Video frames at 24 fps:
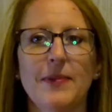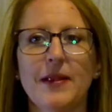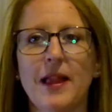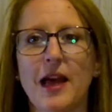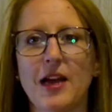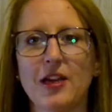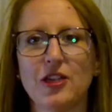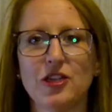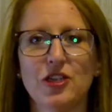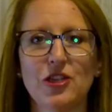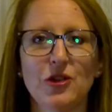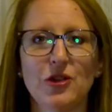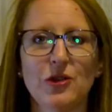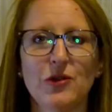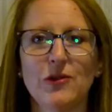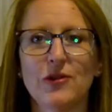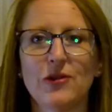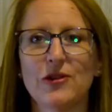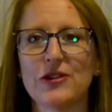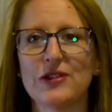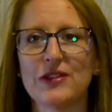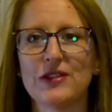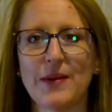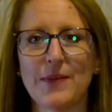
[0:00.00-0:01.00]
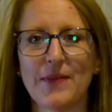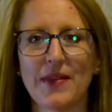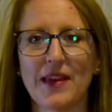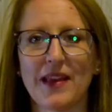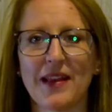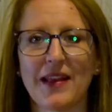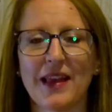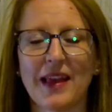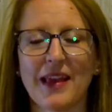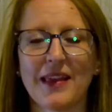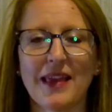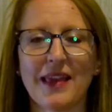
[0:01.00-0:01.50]
bless you or something
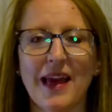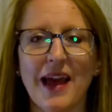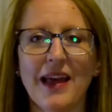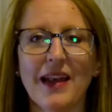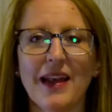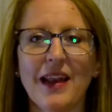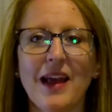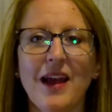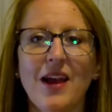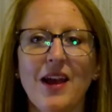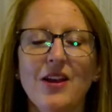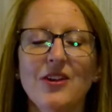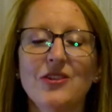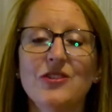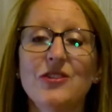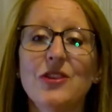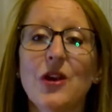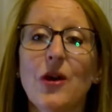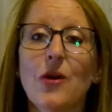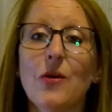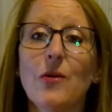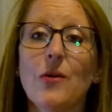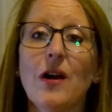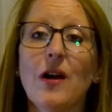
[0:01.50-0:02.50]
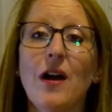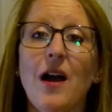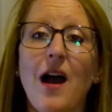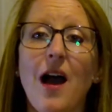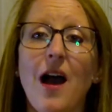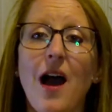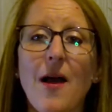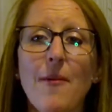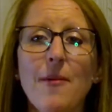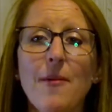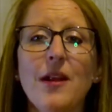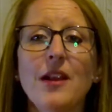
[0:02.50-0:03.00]
like that. So
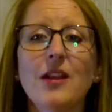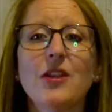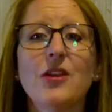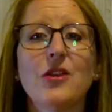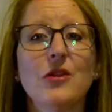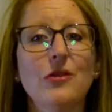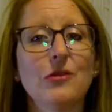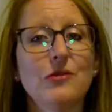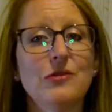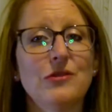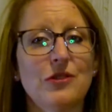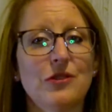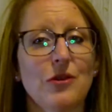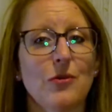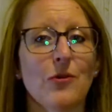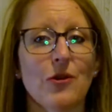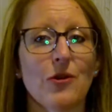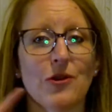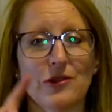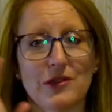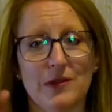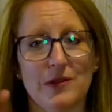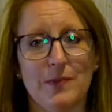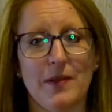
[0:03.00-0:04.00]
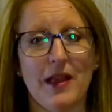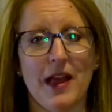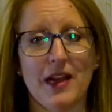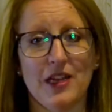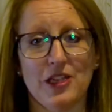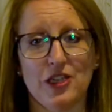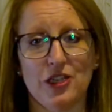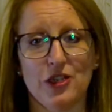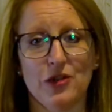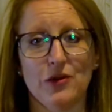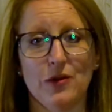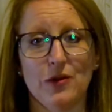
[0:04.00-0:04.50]
I'm going to use the word bless
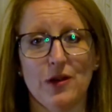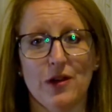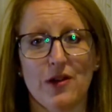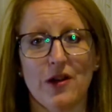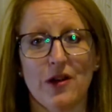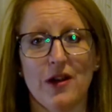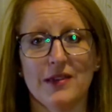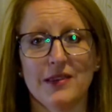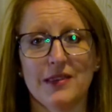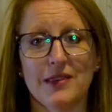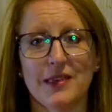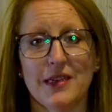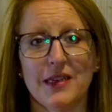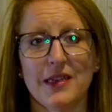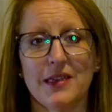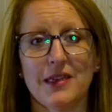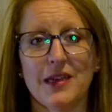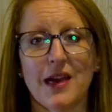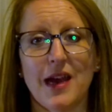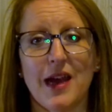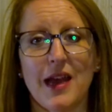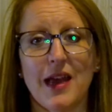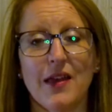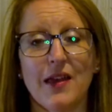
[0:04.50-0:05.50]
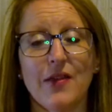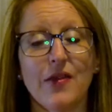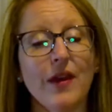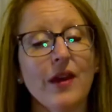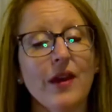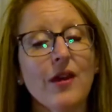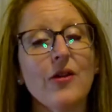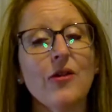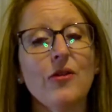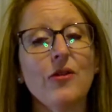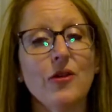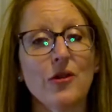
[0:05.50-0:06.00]
you across it. I think
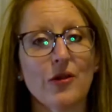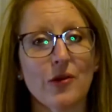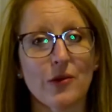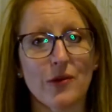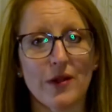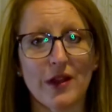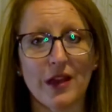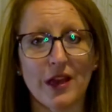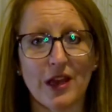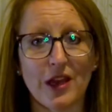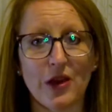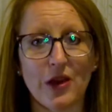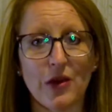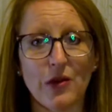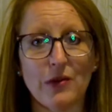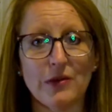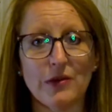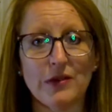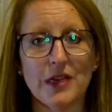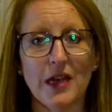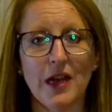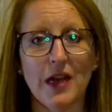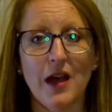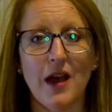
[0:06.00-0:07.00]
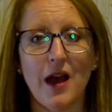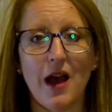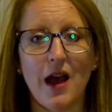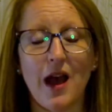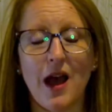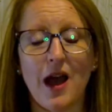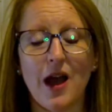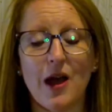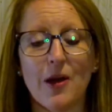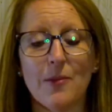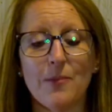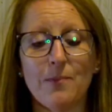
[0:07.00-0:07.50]
it'll look really cute,
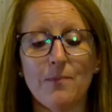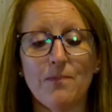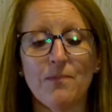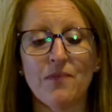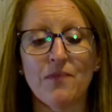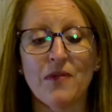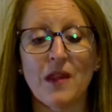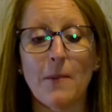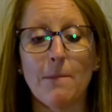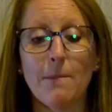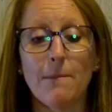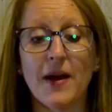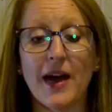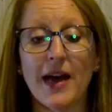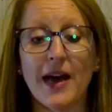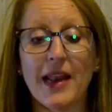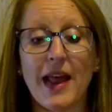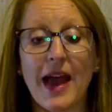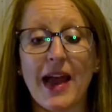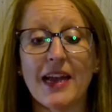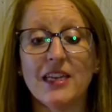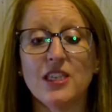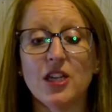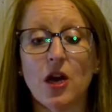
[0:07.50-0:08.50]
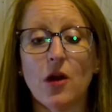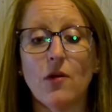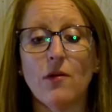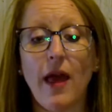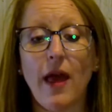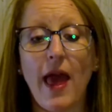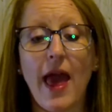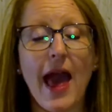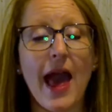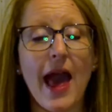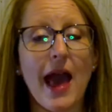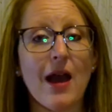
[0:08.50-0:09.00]
but I don't
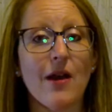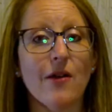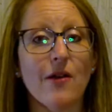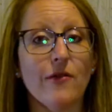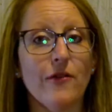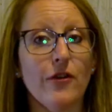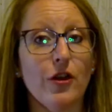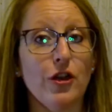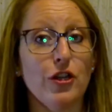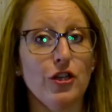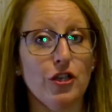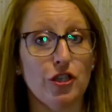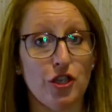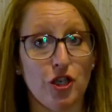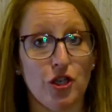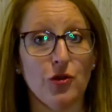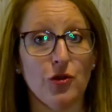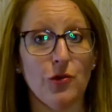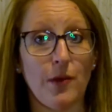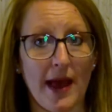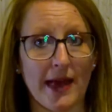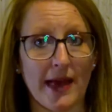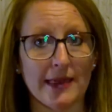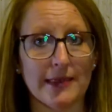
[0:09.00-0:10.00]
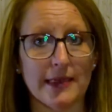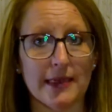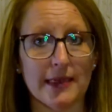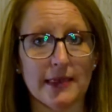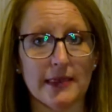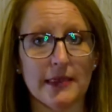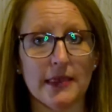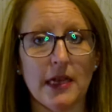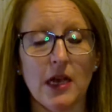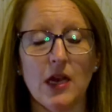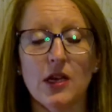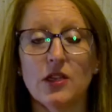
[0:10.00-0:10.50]
have two S's.
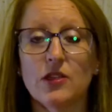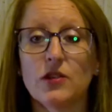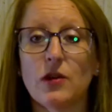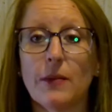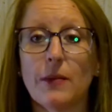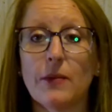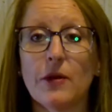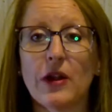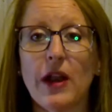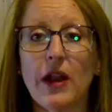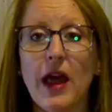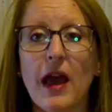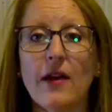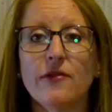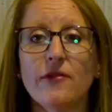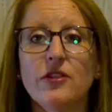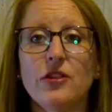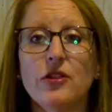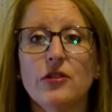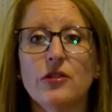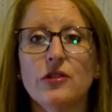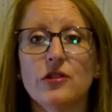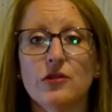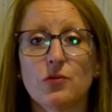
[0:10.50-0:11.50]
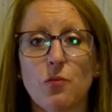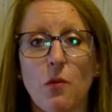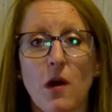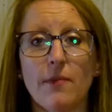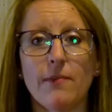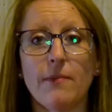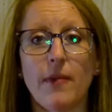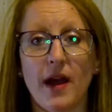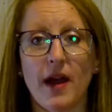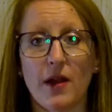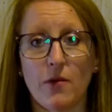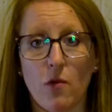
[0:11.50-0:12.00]
So I'm going to have to do this one
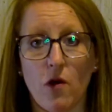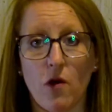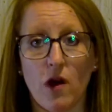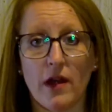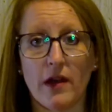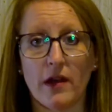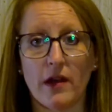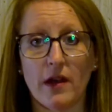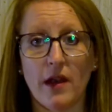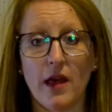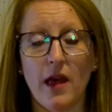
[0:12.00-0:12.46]
by one.